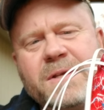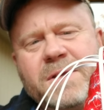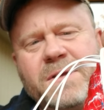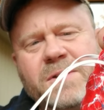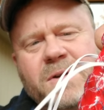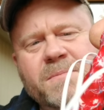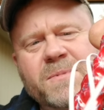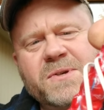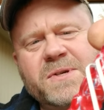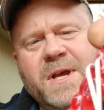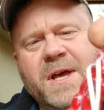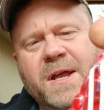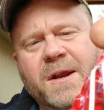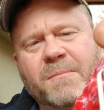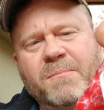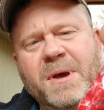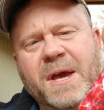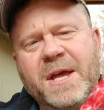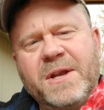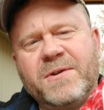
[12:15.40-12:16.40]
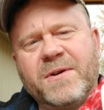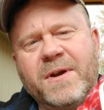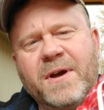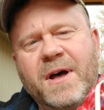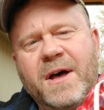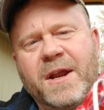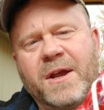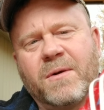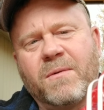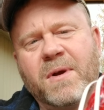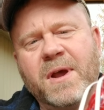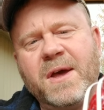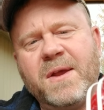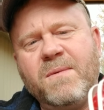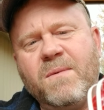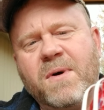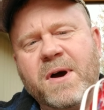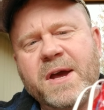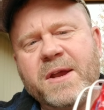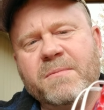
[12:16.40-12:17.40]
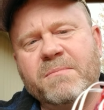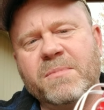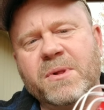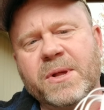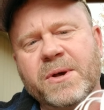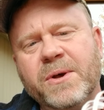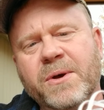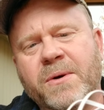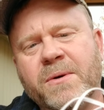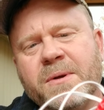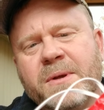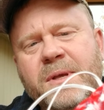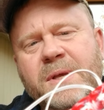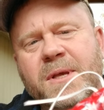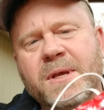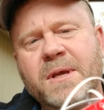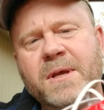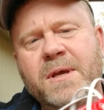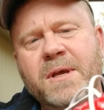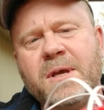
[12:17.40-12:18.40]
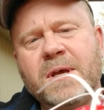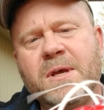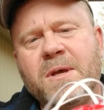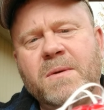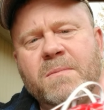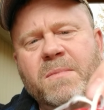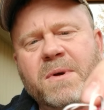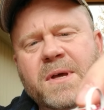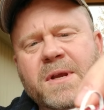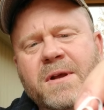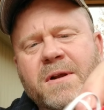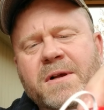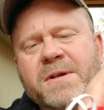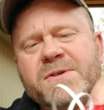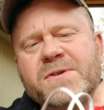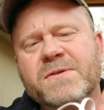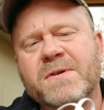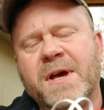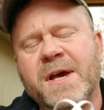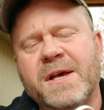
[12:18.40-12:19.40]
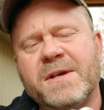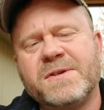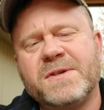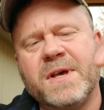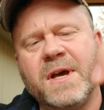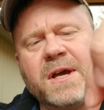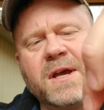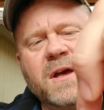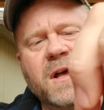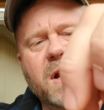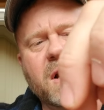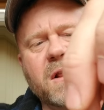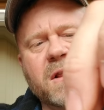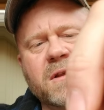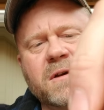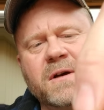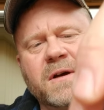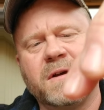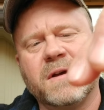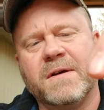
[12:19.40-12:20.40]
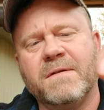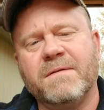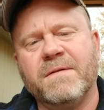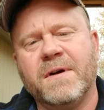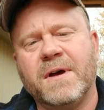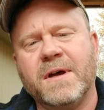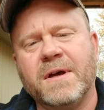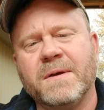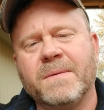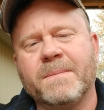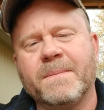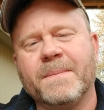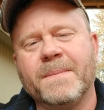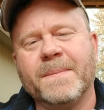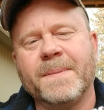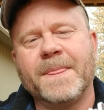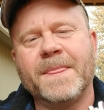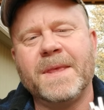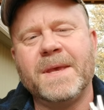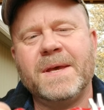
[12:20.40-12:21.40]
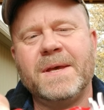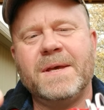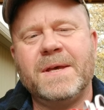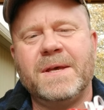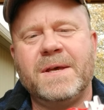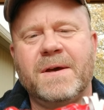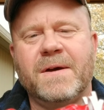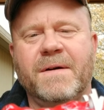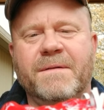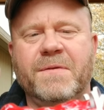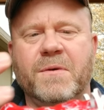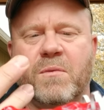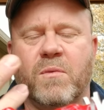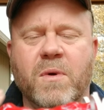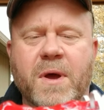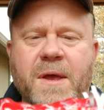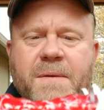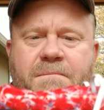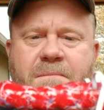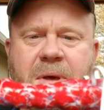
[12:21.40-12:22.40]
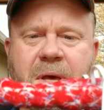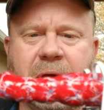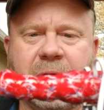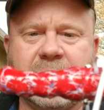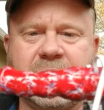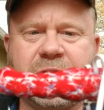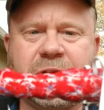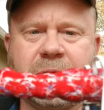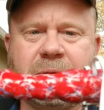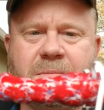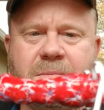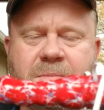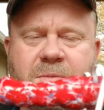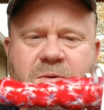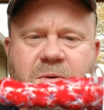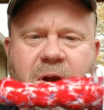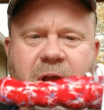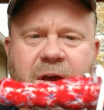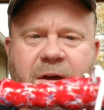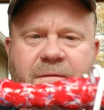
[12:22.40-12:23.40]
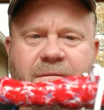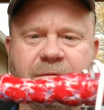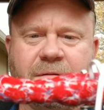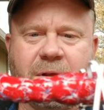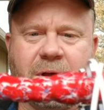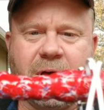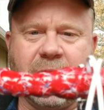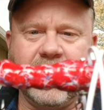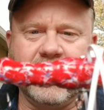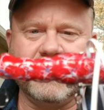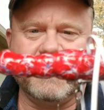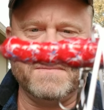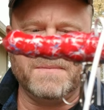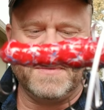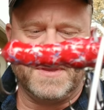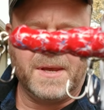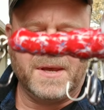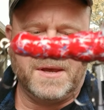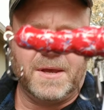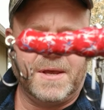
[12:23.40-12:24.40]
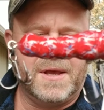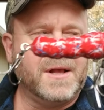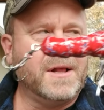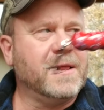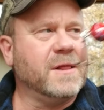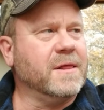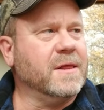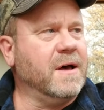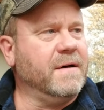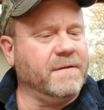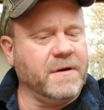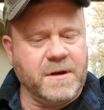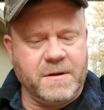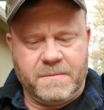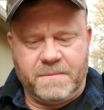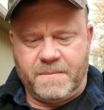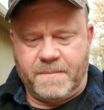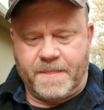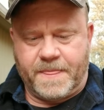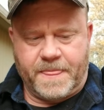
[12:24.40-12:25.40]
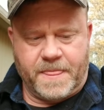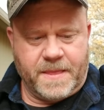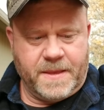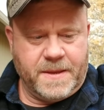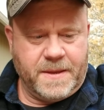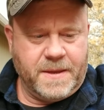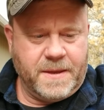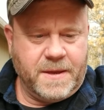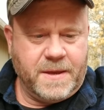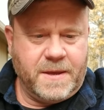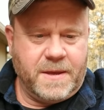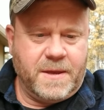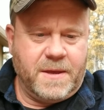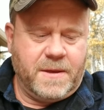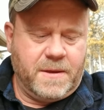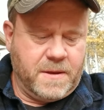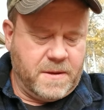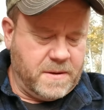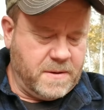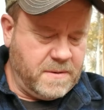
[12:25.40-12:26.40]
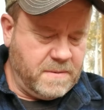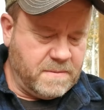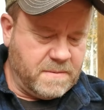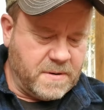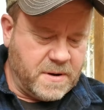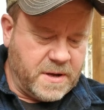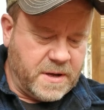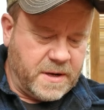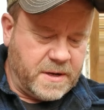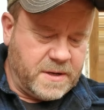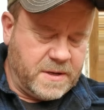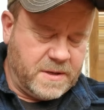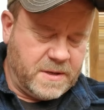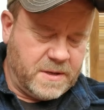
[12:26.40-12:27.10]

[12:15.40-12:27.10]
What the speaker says: Almost kind of patriotic, red, white, and blue. But it also has that kind of look of the red midge dragonfly. Love it. All right.